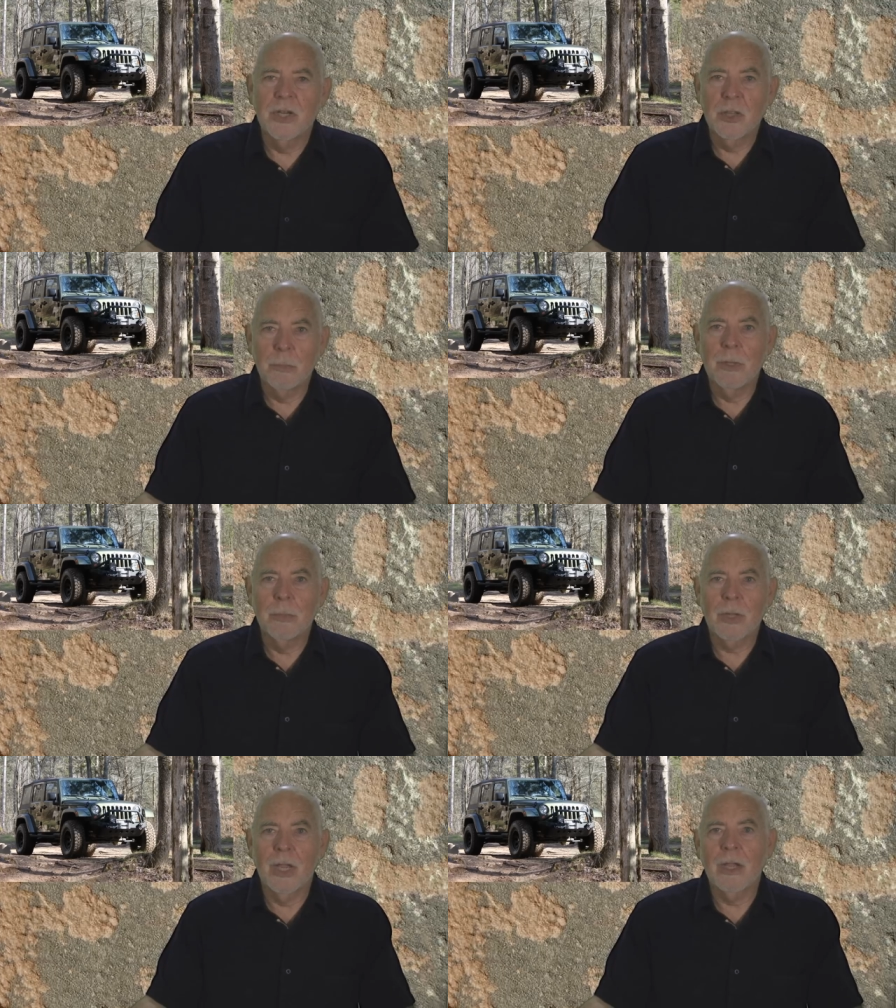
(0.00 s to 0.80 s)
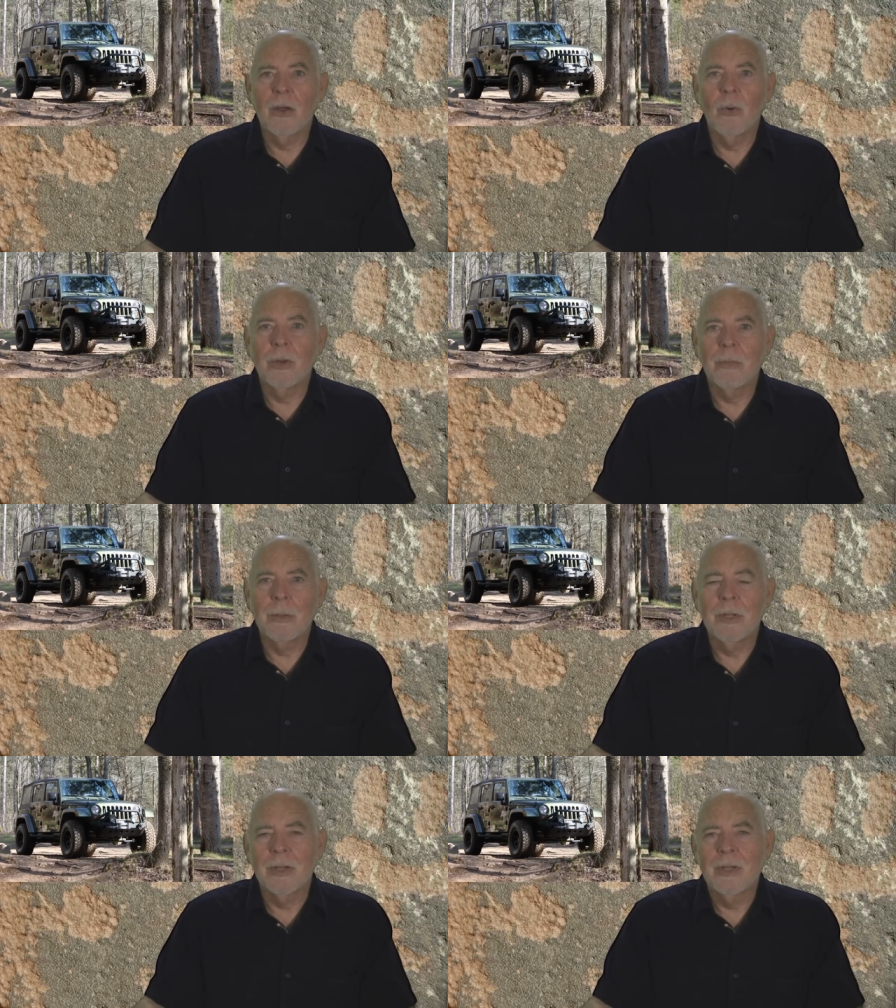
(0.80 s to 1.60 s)
that other people can't go in,
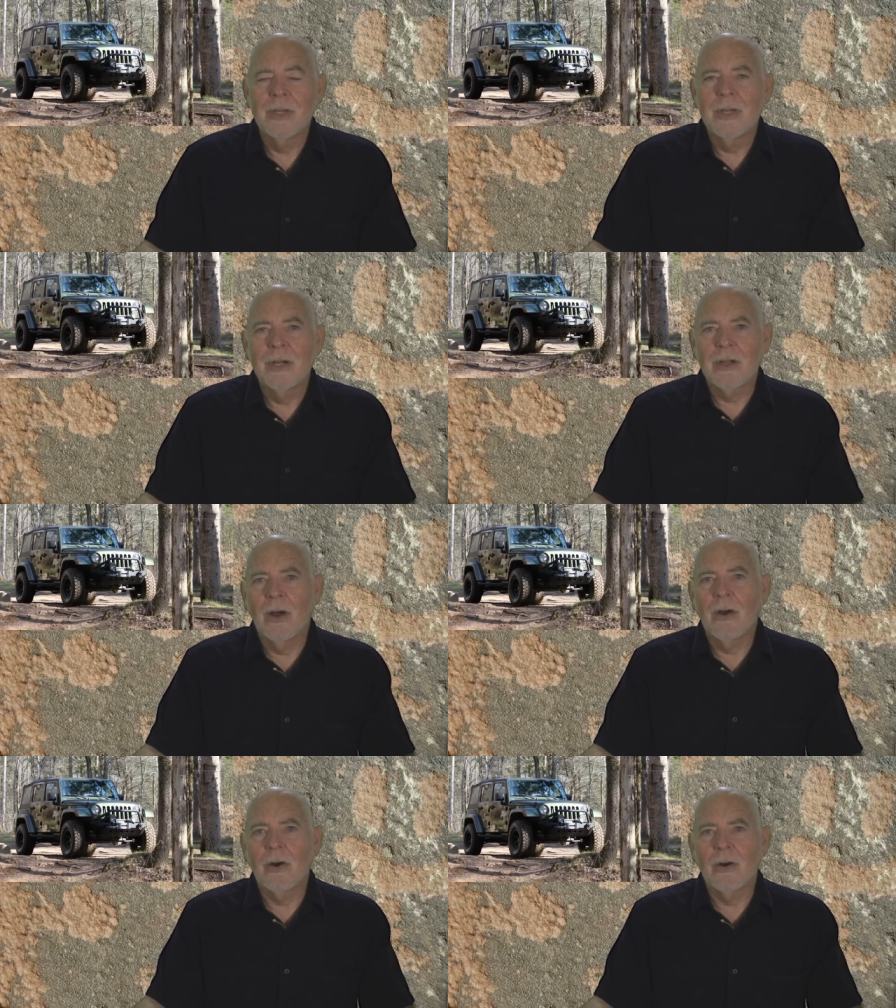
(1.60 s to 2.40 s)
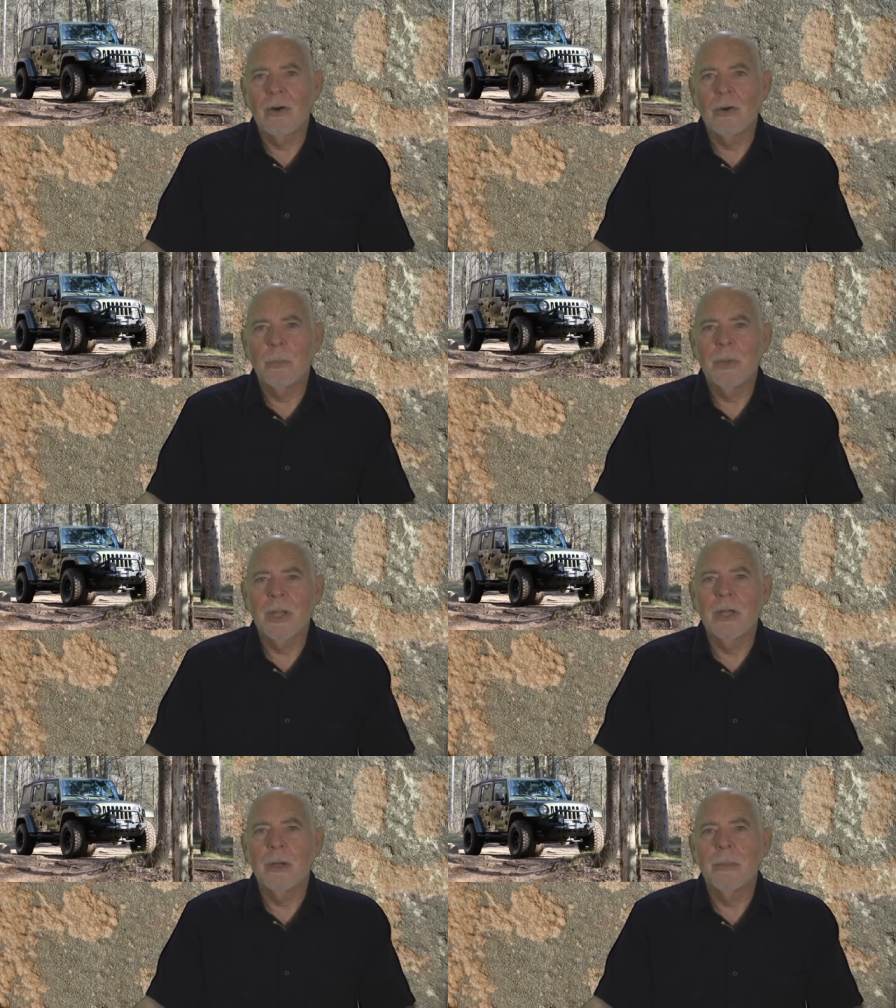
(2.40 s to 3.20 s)
maybe a, a car or a
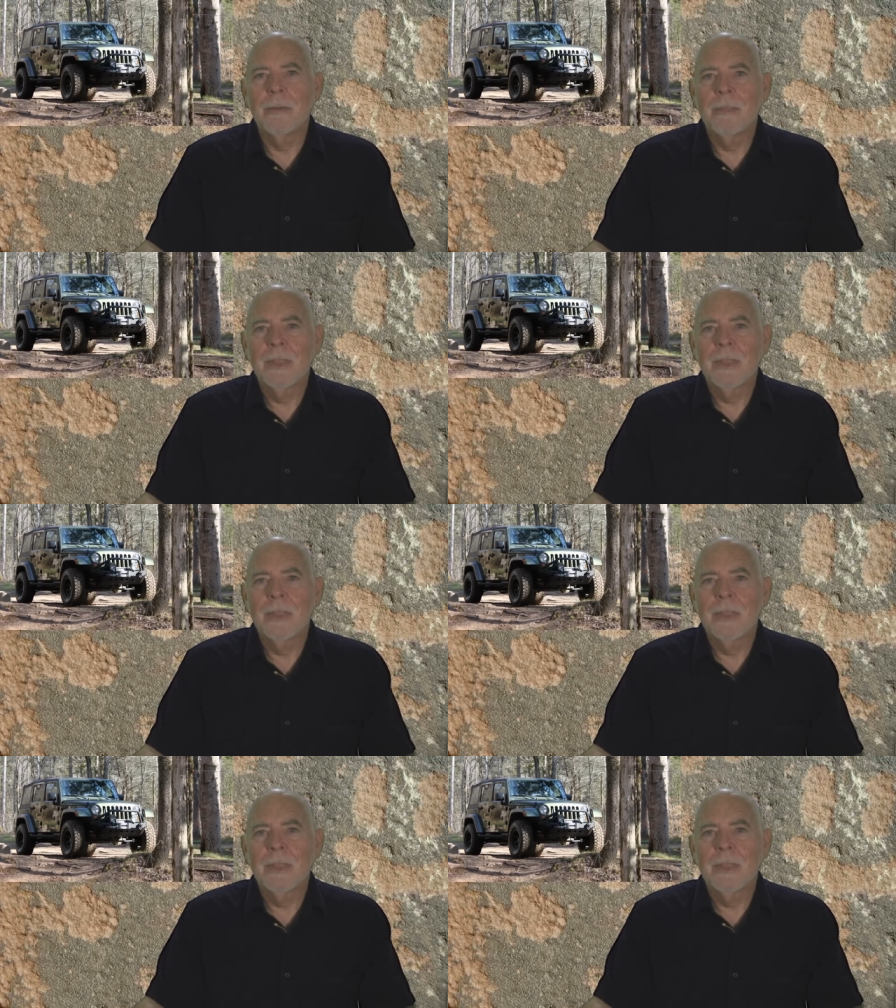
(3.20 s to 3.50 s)
pickup.